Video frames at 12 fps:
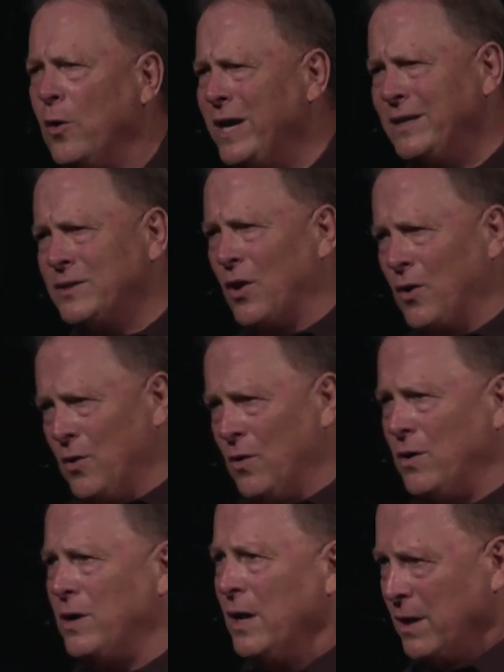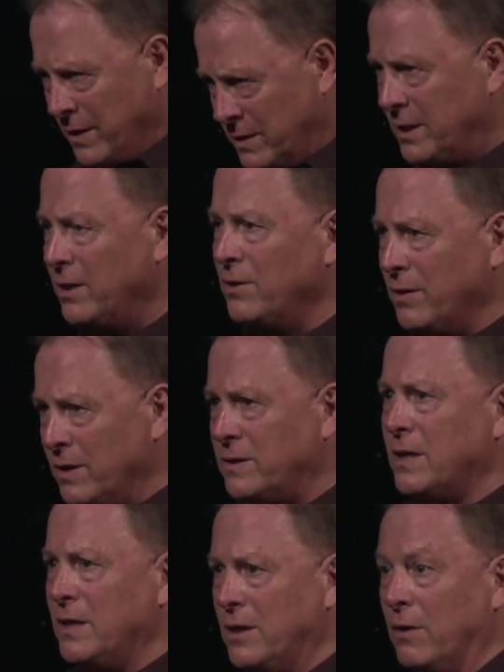Oh, he's heard the
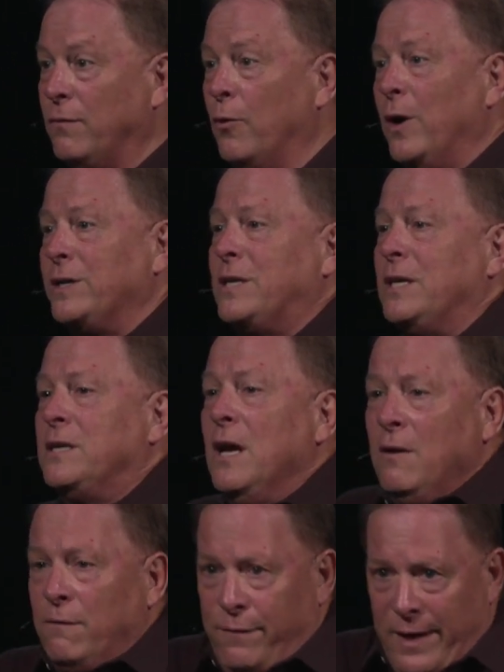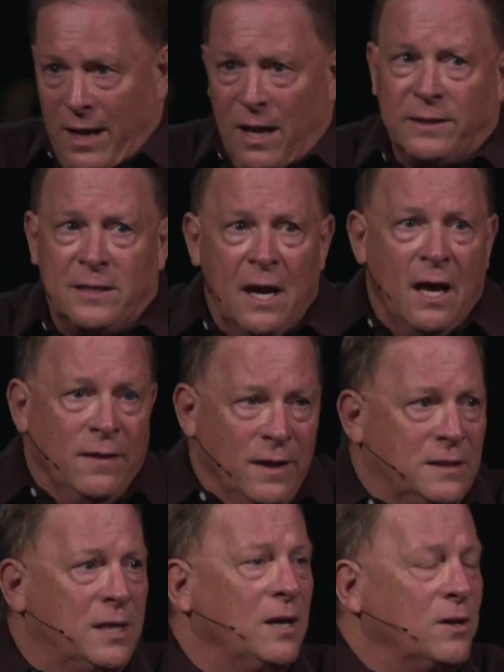tenderness in their voice, he's felt
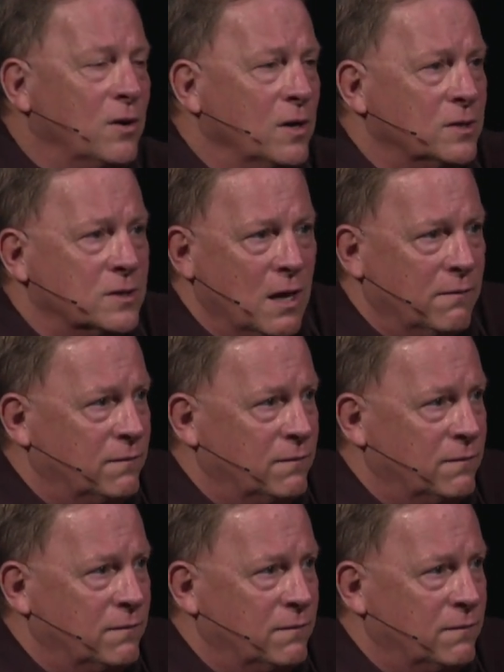the tenderness